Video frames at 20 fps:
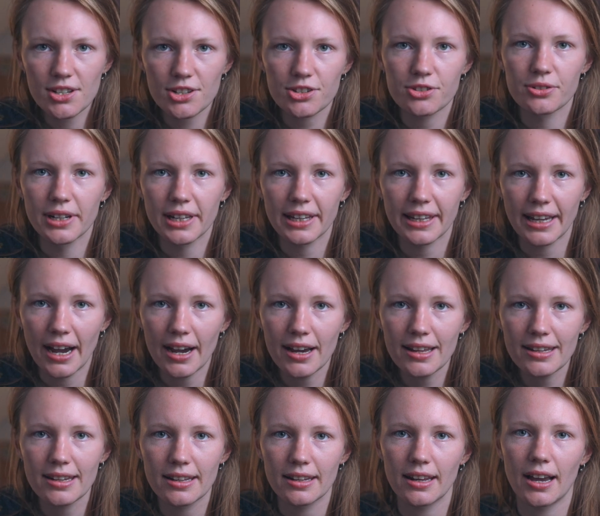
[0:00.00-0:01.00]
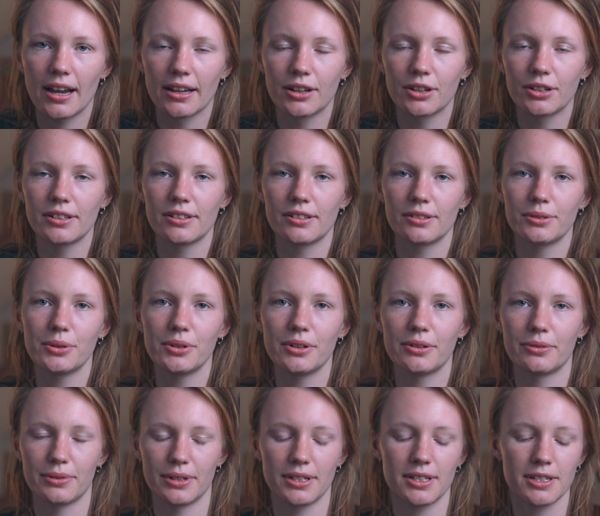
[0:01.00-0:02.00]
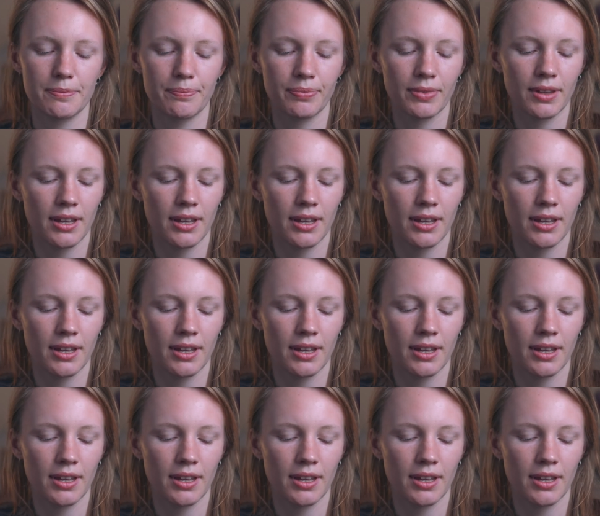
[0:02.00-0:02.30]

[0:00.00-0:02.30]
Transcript: So the yarn that I got all of it